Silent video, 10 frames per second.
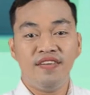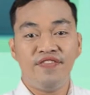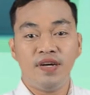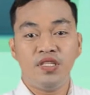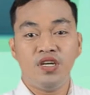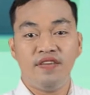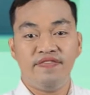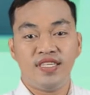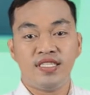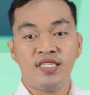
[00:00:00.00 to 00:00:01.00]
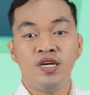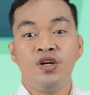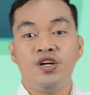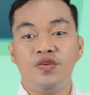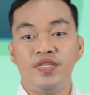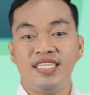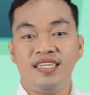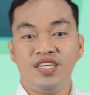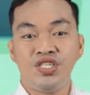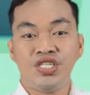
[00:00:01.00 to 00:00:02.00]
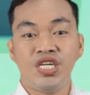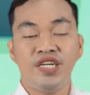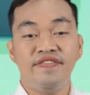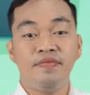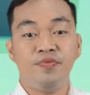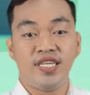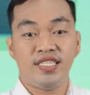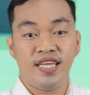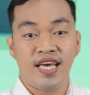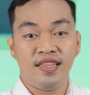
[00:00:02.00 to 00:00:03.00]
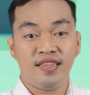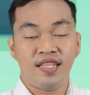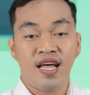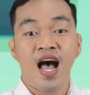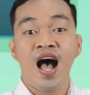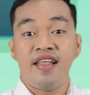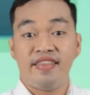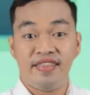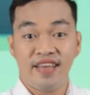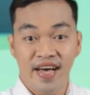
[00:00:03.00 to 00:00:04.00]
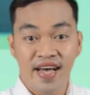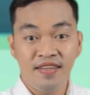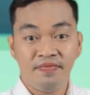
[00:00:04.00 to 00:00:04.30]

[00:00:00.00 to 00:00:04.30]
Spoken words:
from the office, or resignation of the president, the